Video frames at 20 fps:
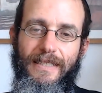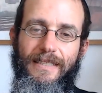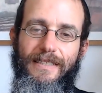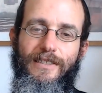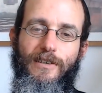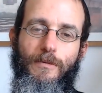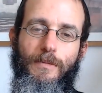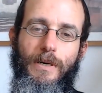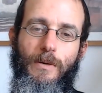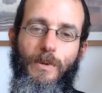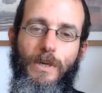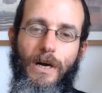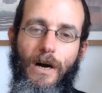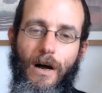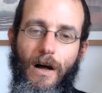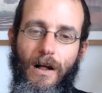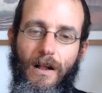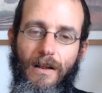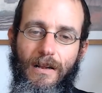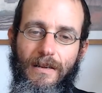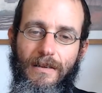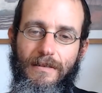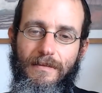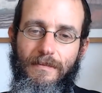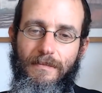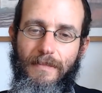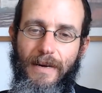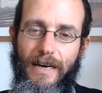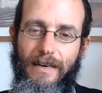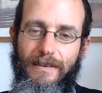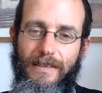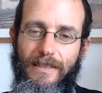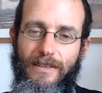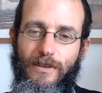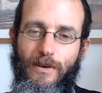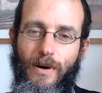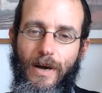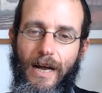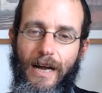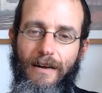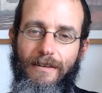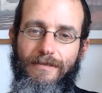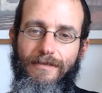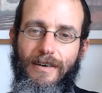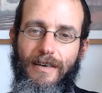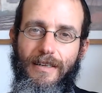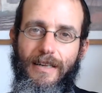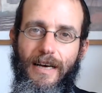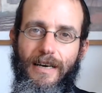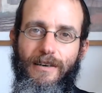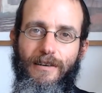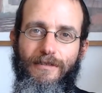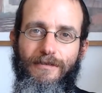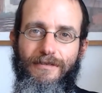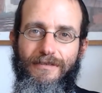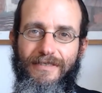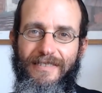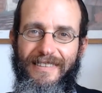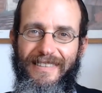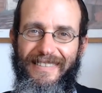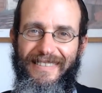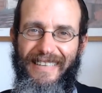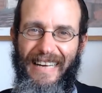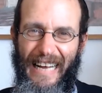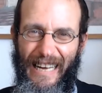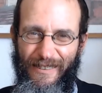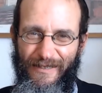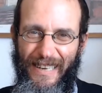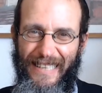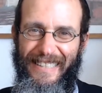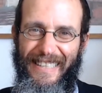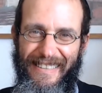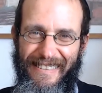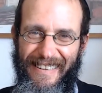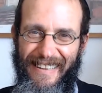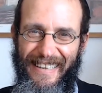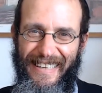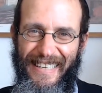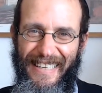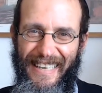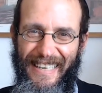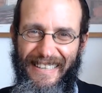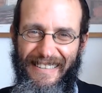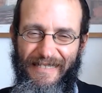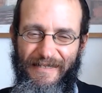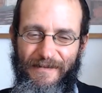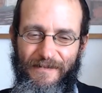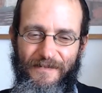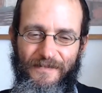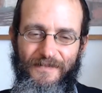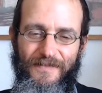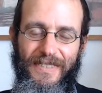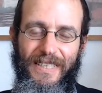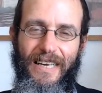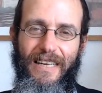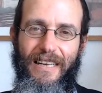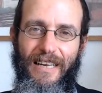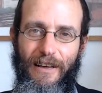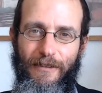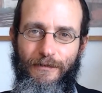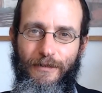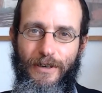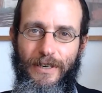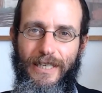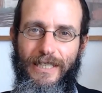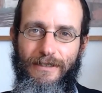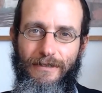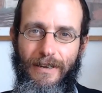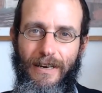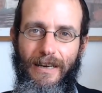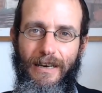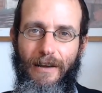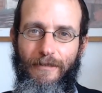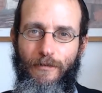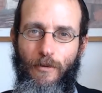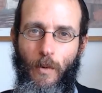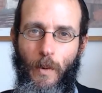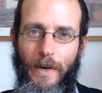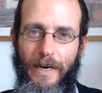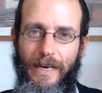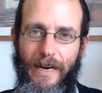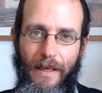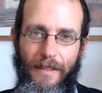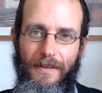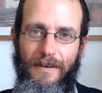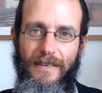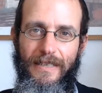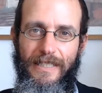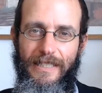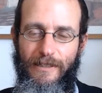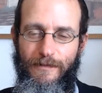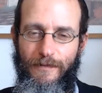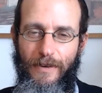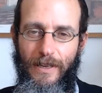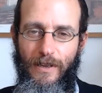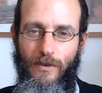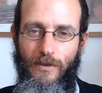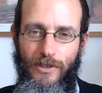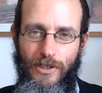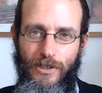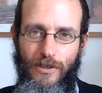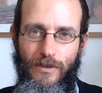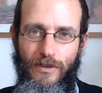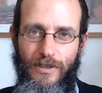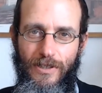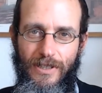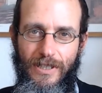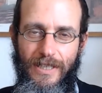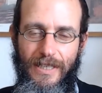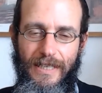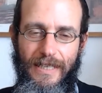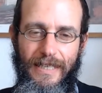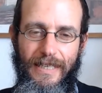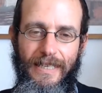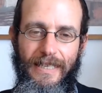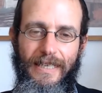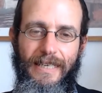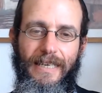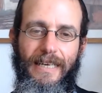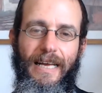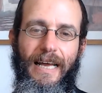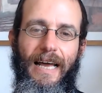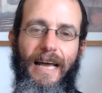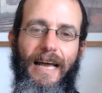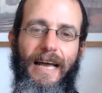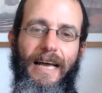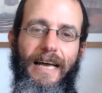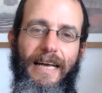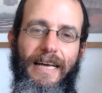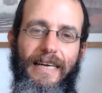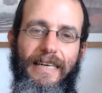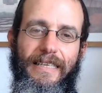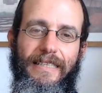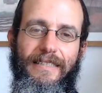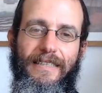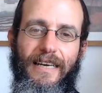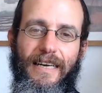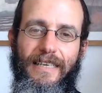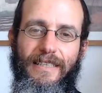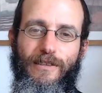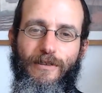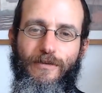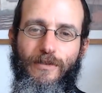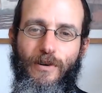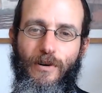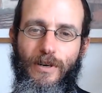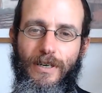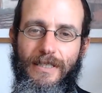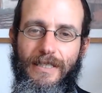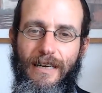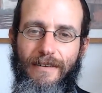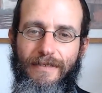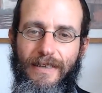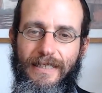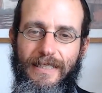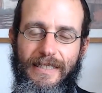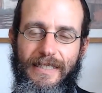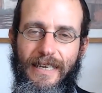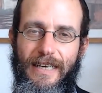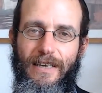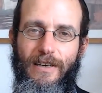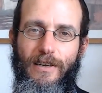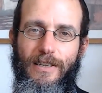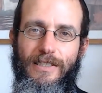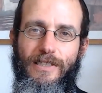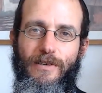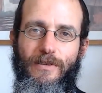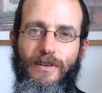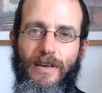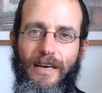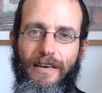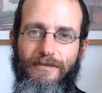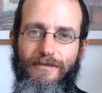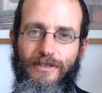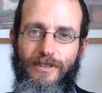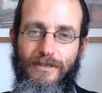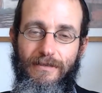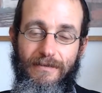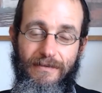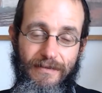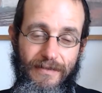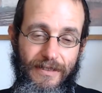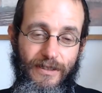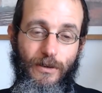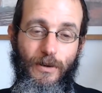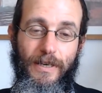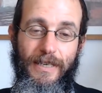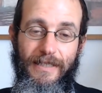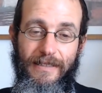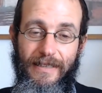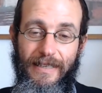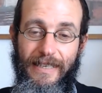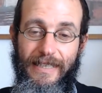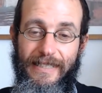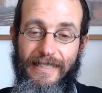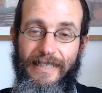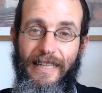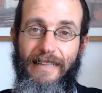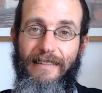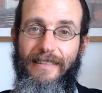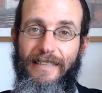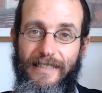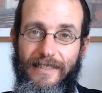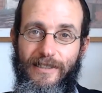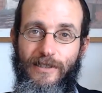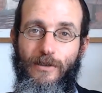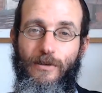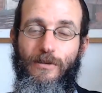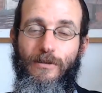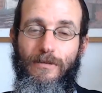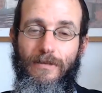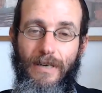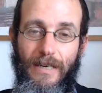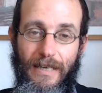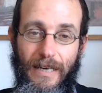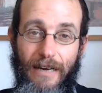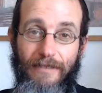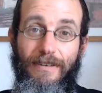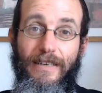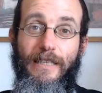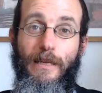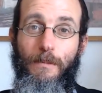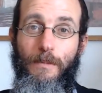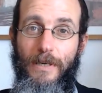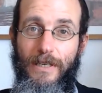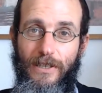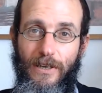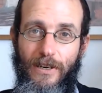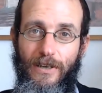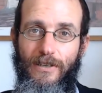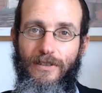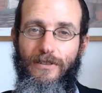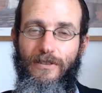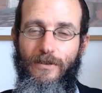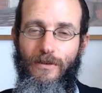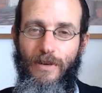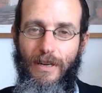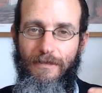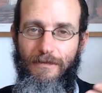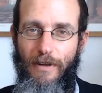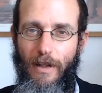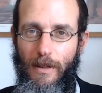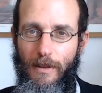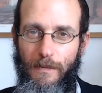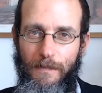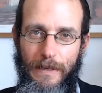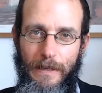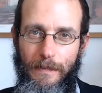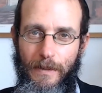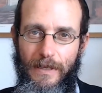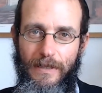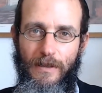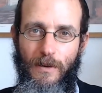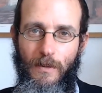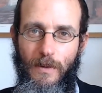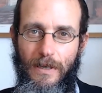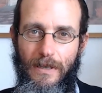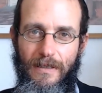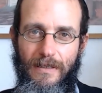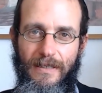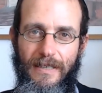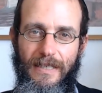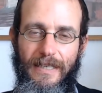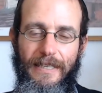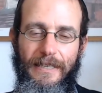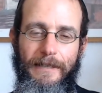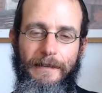So may we all merit to have a lot of Ahavat Israel, love for Israel, love for one another as fellow Jews, and of course Ahavat Israel also to extend this to Ahavat HaBriot, to love all the people in the world,